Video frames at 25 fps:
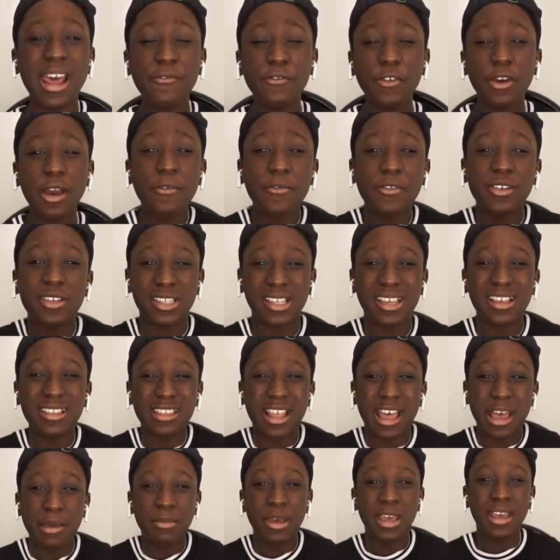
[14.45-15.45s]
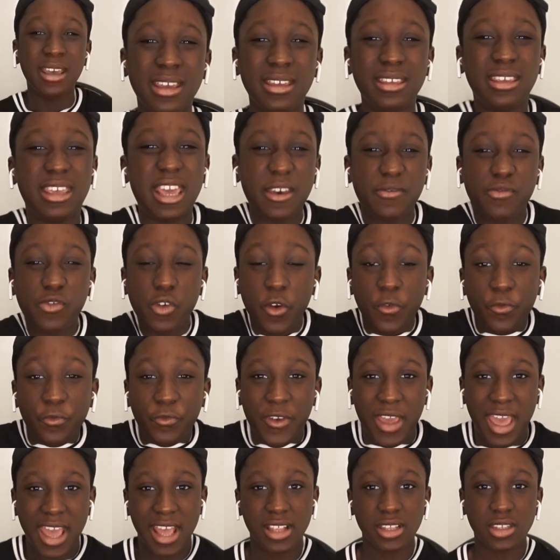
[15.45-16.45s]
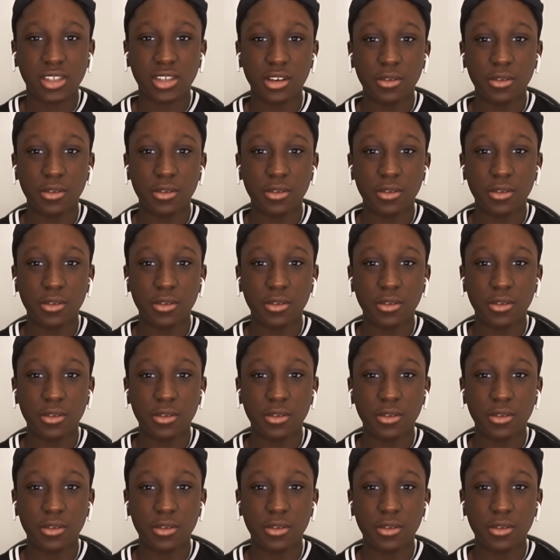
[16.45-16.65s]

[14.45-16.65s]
have you ever seen them give their fans